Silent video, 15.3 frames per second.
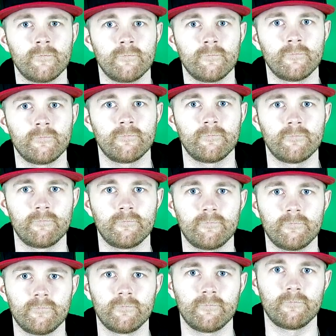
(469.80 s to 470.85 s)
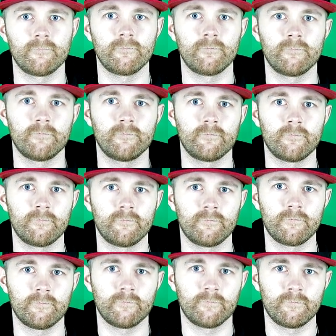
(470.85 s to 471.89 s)

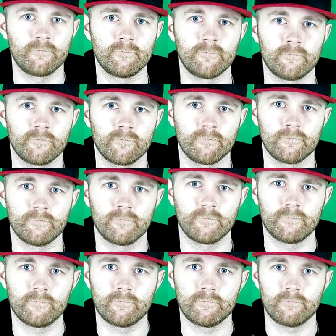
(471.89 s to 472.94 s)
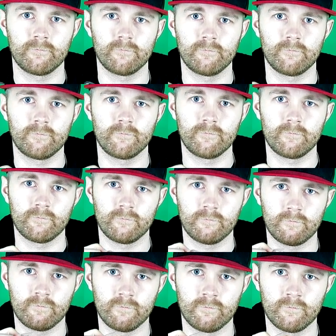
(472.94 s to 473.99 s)

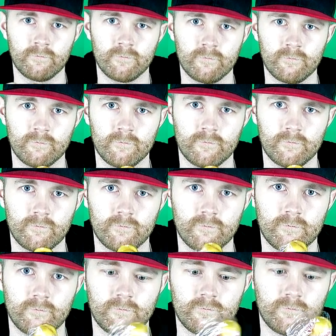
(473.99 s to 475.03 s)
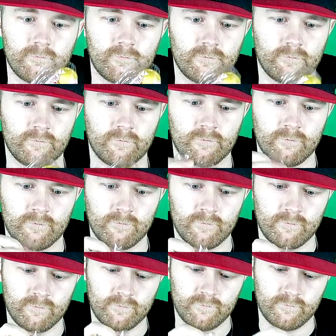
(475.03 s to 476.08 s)

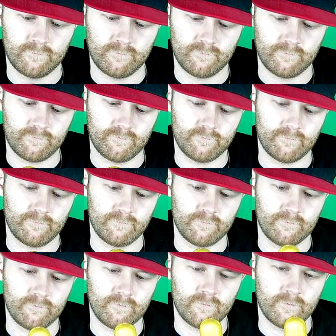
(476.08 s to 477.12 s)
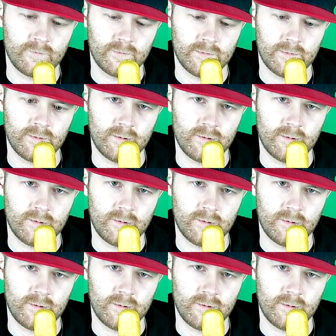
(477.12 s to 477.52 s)
(silence)